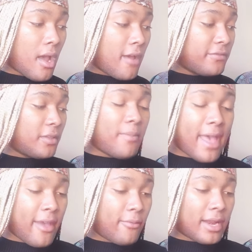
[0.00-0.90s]
off the
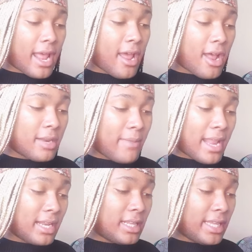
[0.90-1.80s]
bat, what I
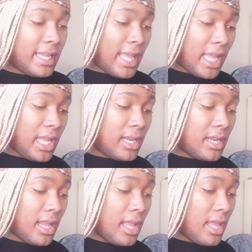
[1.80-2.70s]
automatically get
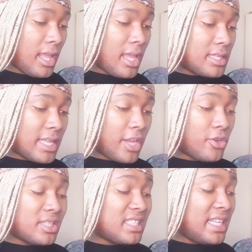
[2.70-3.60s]
is that
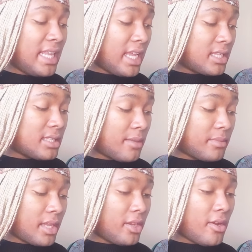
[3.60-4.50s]
you're seeking
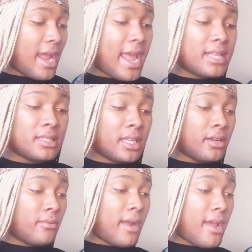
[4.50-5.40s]
something. You're
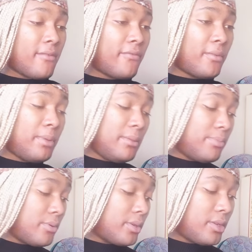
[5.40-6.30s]
asking around for
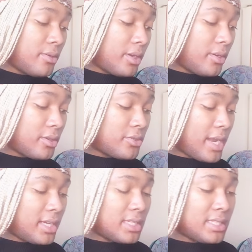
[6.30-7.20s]
people. You're
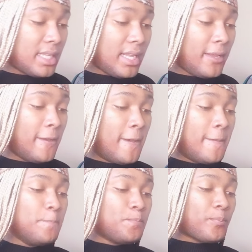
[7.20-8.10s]
trying to see
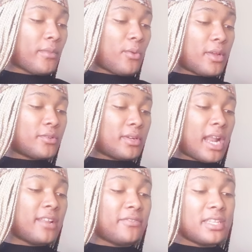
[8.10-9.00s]
whether or
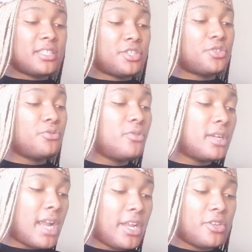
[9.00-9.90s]
not if this is true or
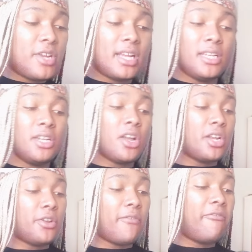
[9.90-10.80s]
not. You're trying to look
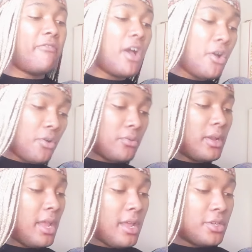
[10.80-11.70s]
on your
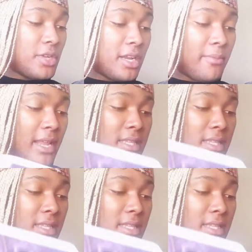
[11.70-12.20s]
phone, trying